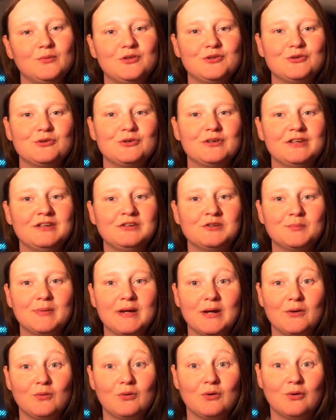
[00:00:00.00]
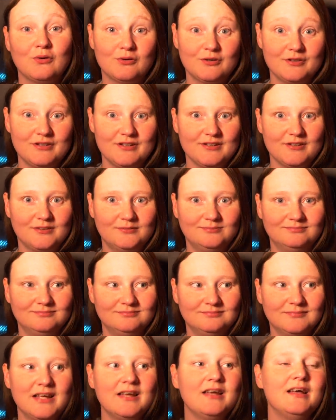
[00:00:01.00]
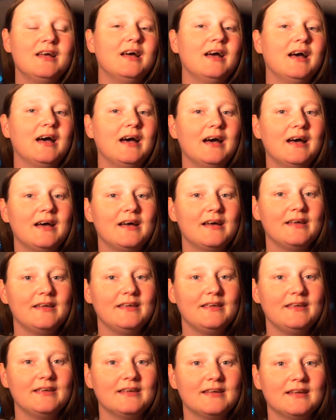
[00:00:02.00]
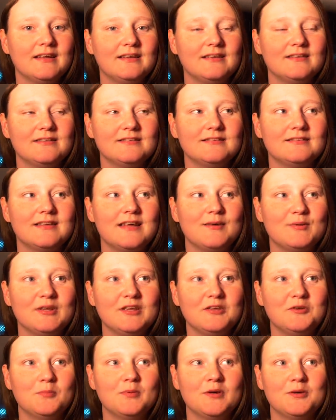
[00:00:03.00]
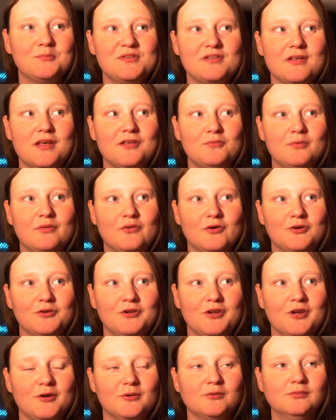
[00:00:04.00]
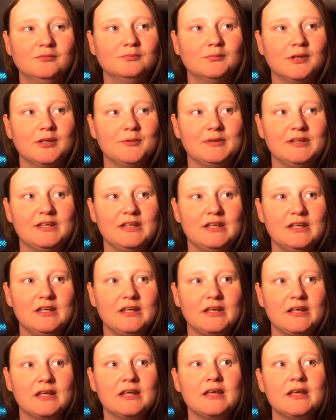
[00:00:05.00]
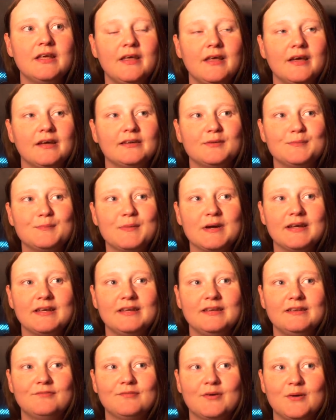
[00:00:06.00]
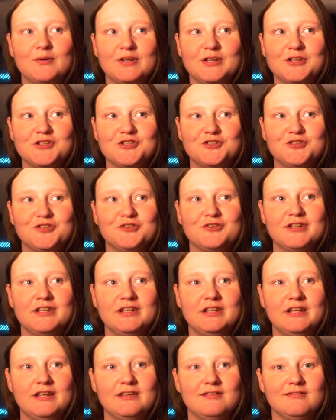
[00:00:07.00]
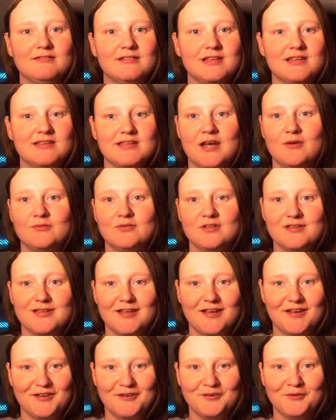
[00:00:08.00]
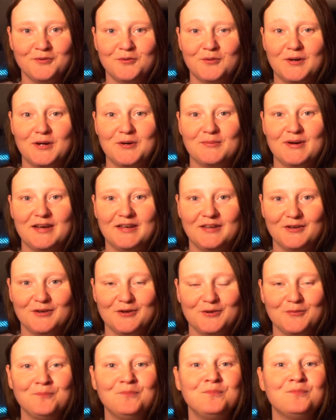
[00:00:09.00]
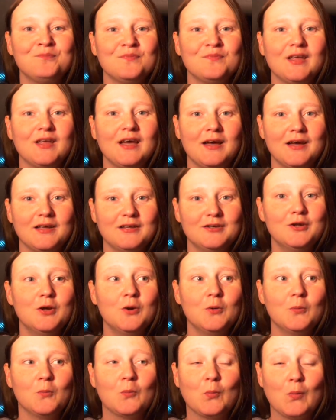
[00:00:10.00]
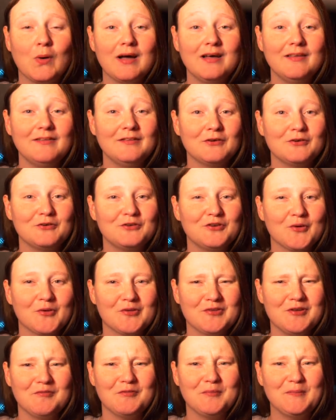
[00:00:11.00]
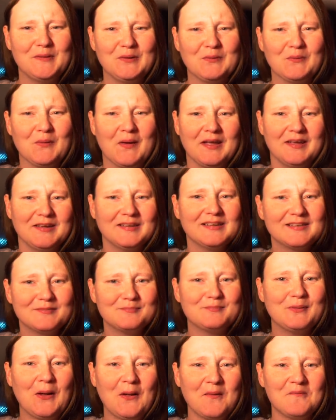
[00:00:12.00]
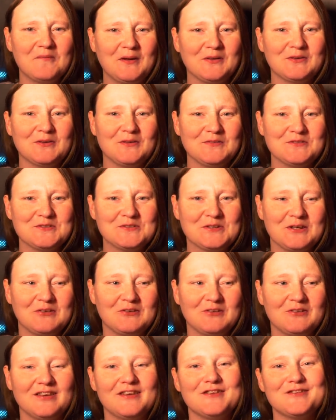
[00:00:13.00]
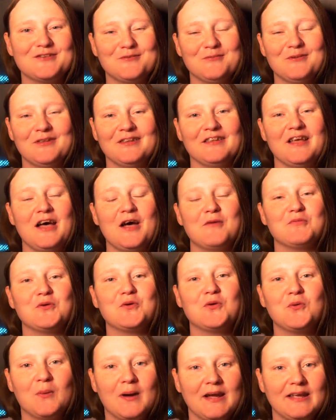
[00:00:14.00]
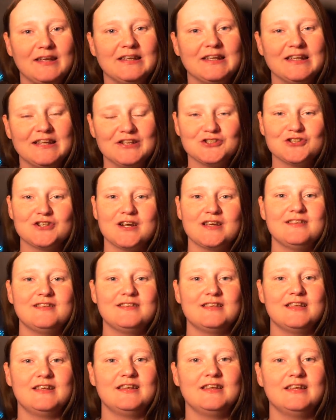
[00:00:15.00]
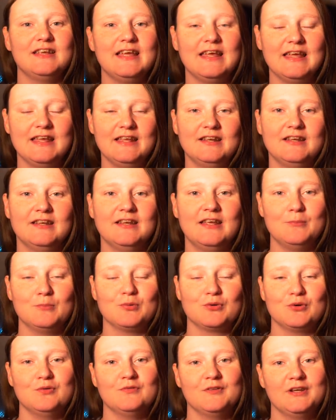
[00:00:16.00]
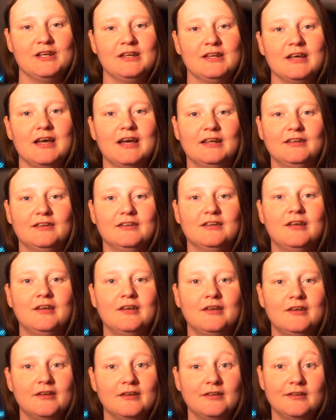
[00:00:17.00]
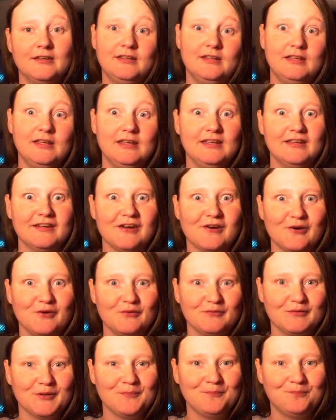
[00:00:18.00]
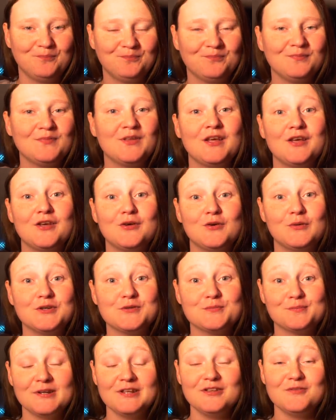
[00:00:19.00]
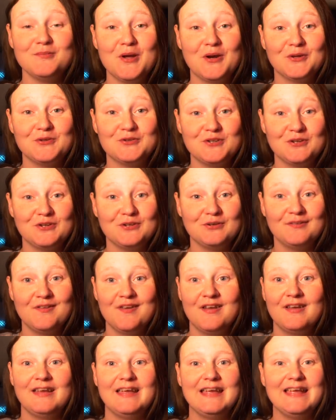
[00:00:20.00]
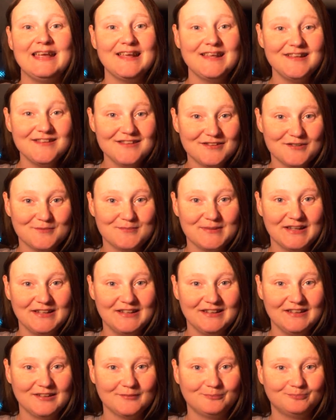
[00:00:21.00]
We're talking about audio. I'm a little bit obsessed with audio, a little bit geeky. I did my foundation degree in sound design quite a while ago. And while the audio has never been quite perfect on this channel, it's something that I'm quite interested in improving and geeking out over. Which brings me on to Instamic.